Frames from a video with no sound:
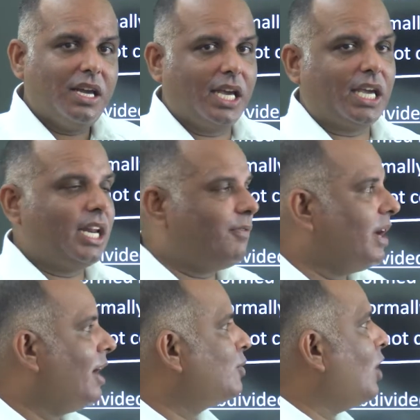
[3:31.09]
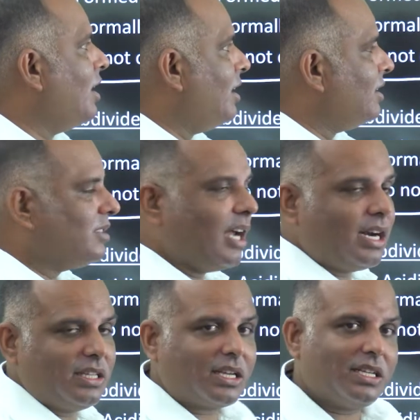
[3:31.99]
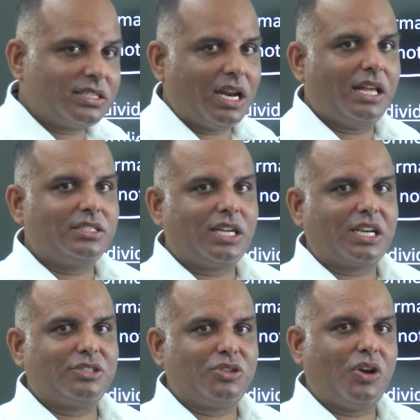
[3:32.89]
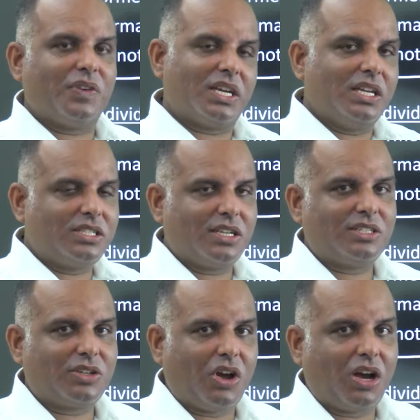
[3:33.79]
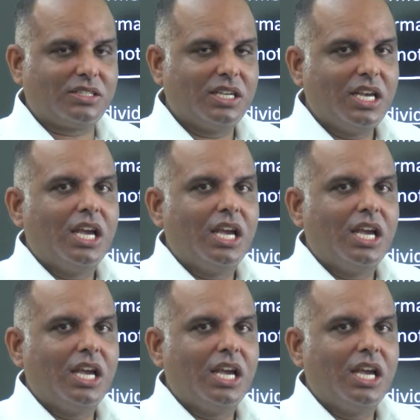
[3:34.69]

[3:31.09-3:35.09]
Again, if we have to understand the crystalline structure of igneous rocks,